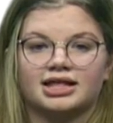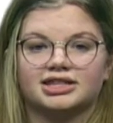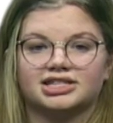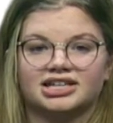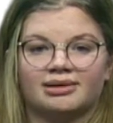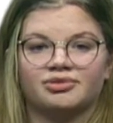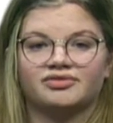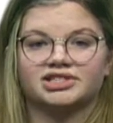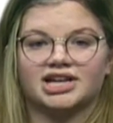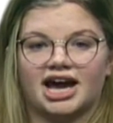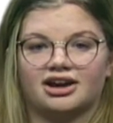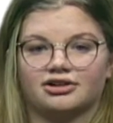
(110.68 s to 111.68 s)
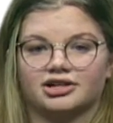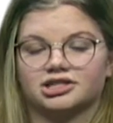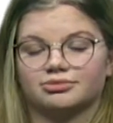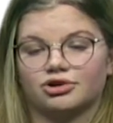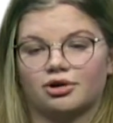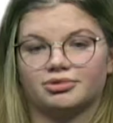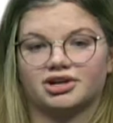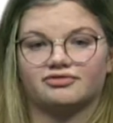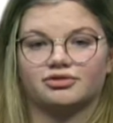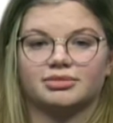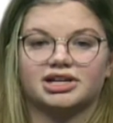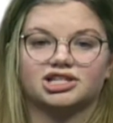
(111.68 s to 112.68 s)
This type of attire is appropriate
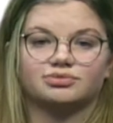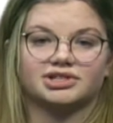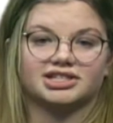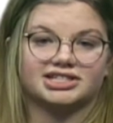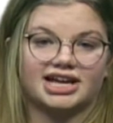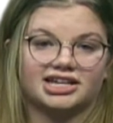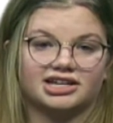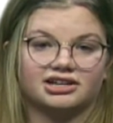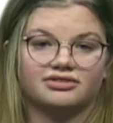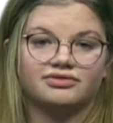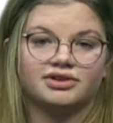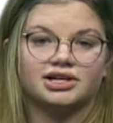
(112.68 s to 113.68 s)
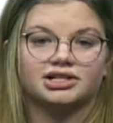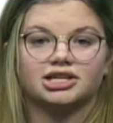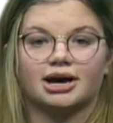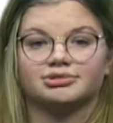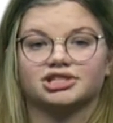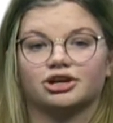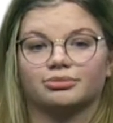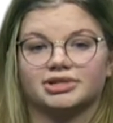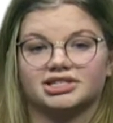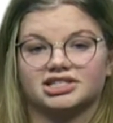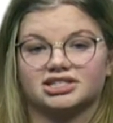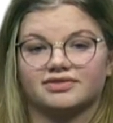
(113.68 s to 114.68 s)
for meetings with executive, top-scale
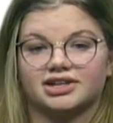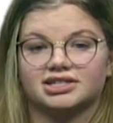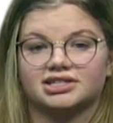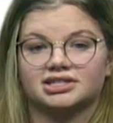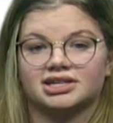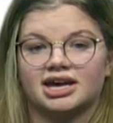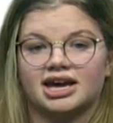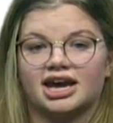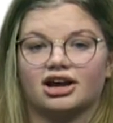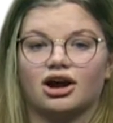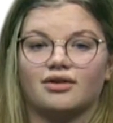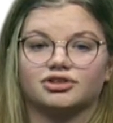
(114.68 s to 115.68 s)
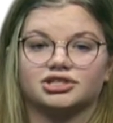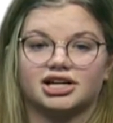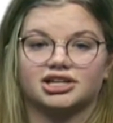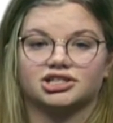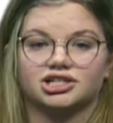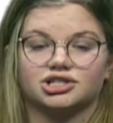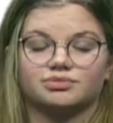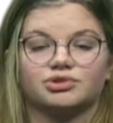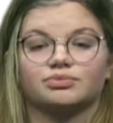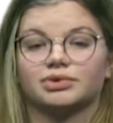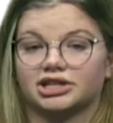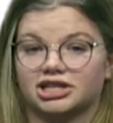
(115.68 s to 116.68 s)
business events, and conversations with
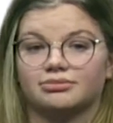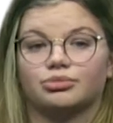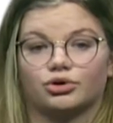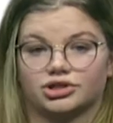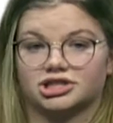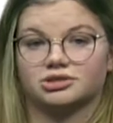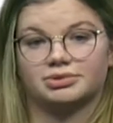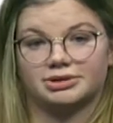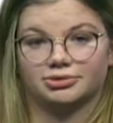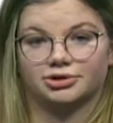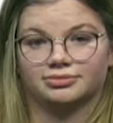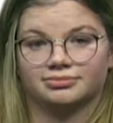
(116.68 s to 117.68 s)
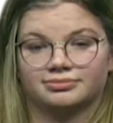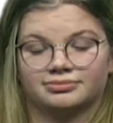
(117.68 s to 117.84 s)
really important people.